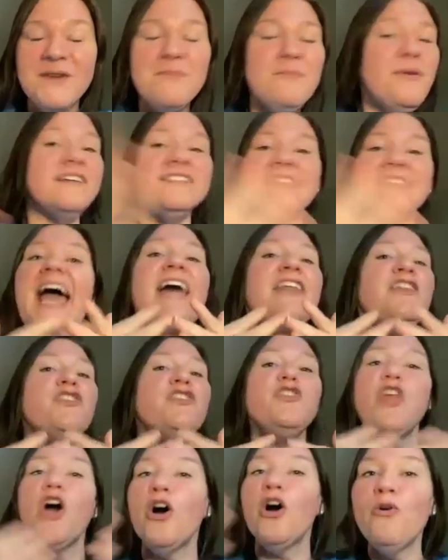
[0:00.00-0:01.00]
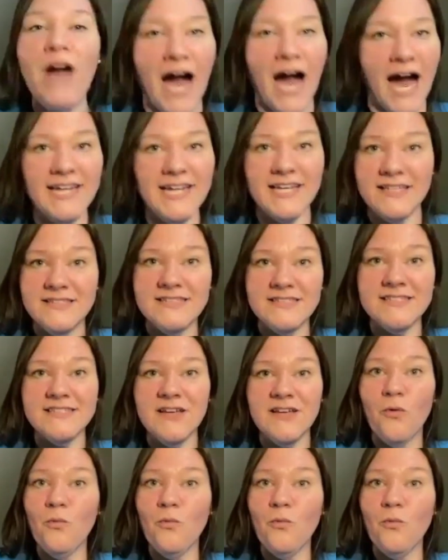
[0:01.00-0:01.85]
Because I had no guidance